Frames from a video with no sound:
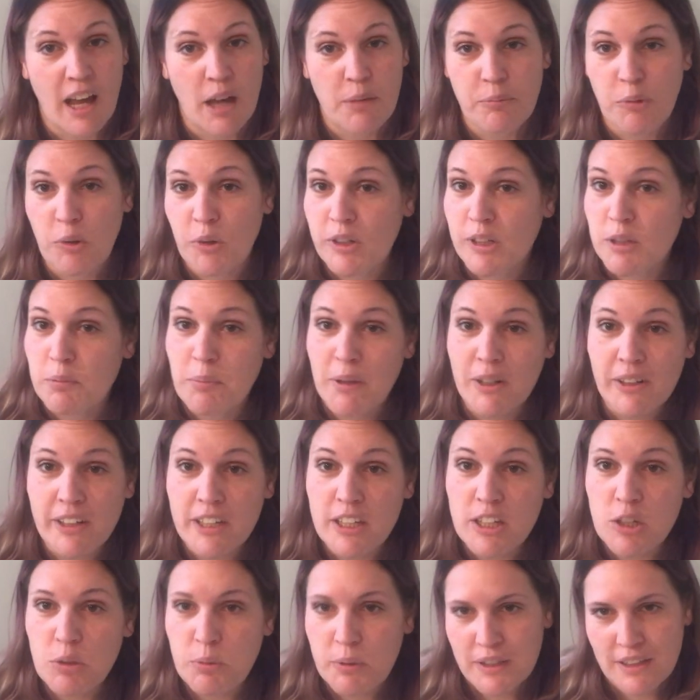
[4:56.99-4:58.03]
I'm going to
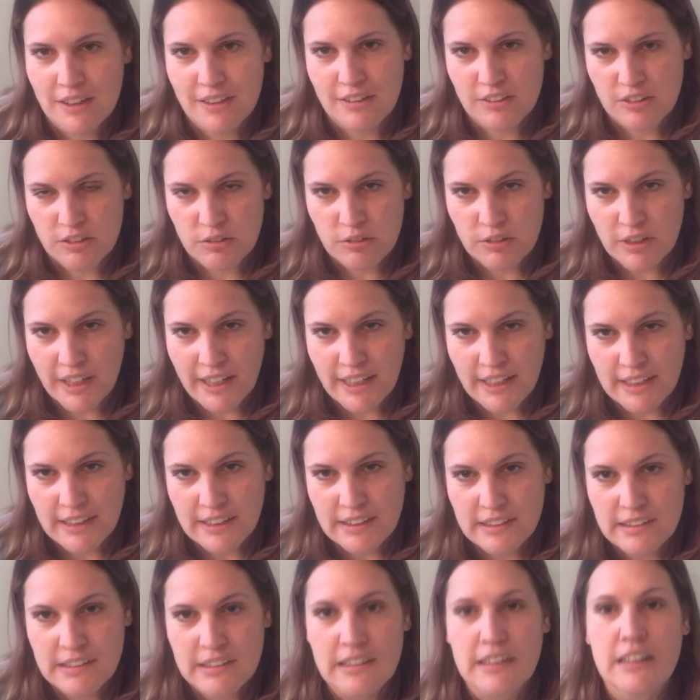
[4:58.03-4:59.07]
marry you within two
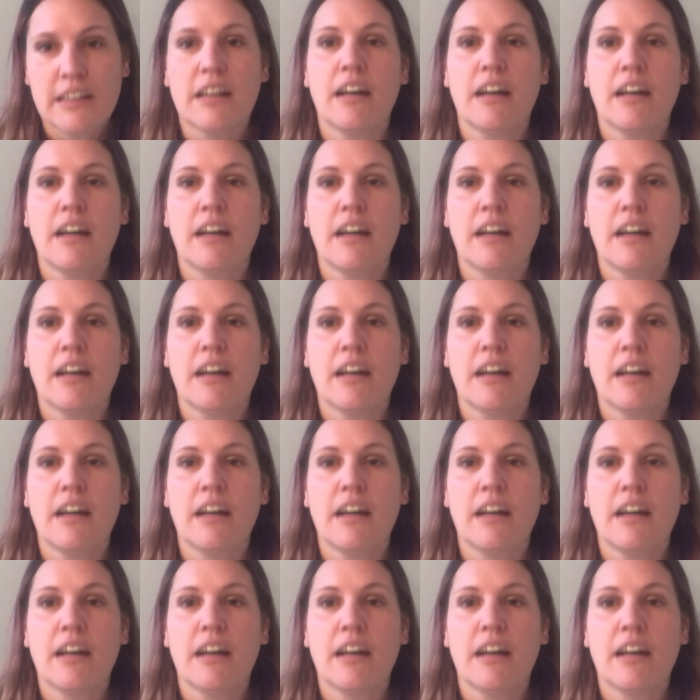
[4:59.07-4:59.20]
days,